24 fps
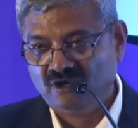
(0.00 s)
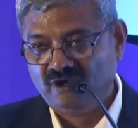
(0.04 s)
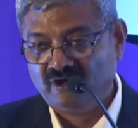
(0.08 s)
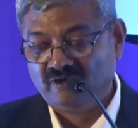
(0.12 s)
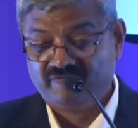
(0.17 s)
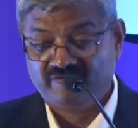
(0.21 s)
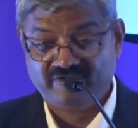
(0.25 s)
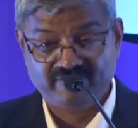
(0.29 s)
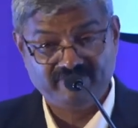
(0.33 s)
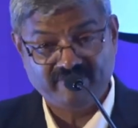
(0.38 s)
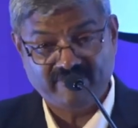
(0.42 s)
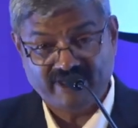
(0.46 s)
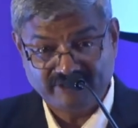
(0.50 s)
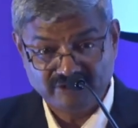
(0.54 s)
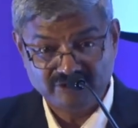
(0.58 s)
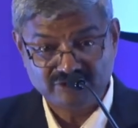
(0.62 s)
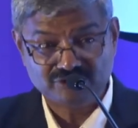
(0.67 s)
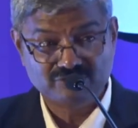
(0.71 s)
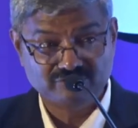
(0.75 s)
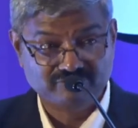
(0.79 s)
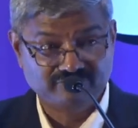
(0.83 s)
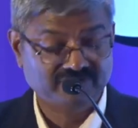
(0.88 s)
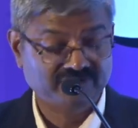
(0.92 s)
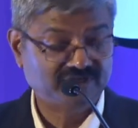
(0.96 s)
We've managed
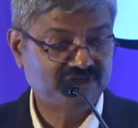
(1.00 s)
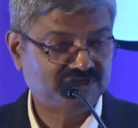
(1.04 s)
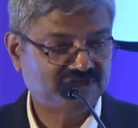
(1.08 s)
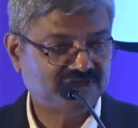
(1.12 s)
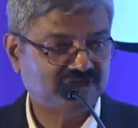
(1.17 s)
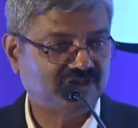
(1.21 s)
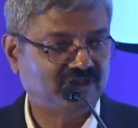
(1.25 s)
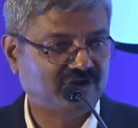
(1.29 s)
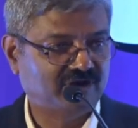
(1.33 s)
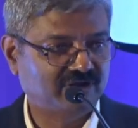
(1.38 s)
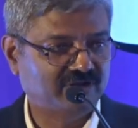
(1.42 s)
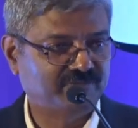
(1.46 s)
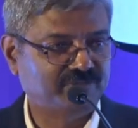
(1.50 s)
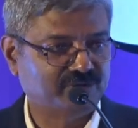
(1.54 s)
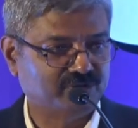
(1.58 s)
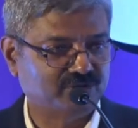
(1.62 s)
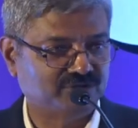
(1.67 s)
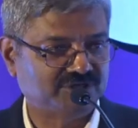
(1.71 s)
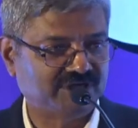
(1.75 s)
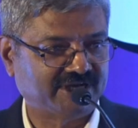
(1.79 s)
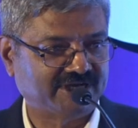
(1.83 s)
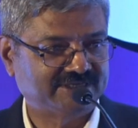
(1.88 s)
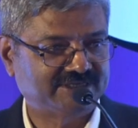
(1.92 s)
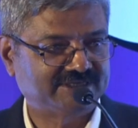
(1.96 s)
to finish a lot of
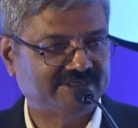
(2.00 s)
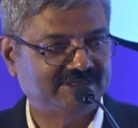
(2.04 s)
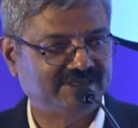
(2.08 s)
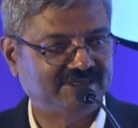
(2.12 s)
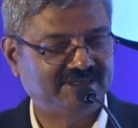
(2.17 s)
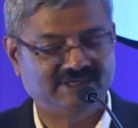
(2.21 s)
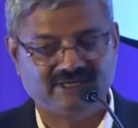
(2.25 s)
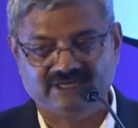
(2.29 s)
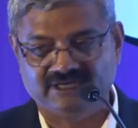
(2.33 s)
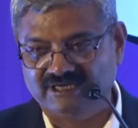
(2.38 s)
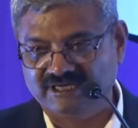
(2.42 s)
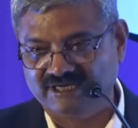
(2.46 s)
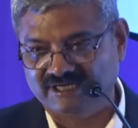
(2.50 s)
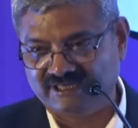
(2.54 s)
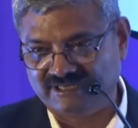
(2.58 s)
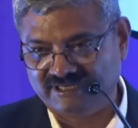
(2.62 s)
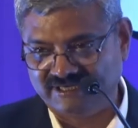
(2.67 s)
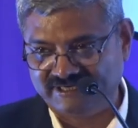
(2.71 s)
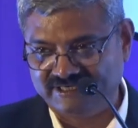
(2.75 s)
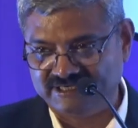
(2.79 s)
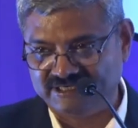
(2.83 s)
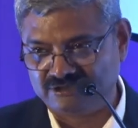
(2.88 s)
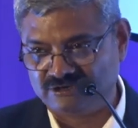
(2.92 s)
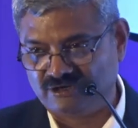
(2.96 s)
projects in the year that
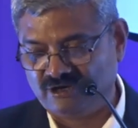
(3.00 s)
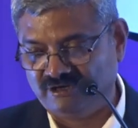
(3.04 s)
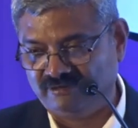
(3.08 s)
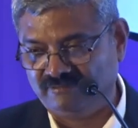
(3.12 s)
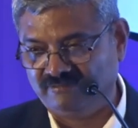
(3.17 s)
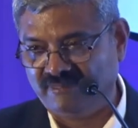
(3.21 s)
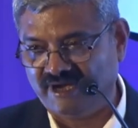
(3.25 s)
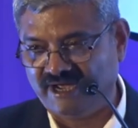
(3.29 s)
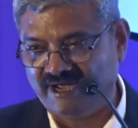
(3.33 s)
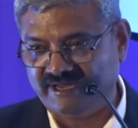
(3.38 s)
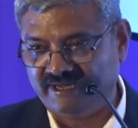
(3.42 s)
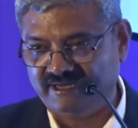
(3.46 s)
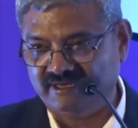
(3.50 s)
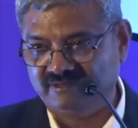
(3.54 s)
has gone by.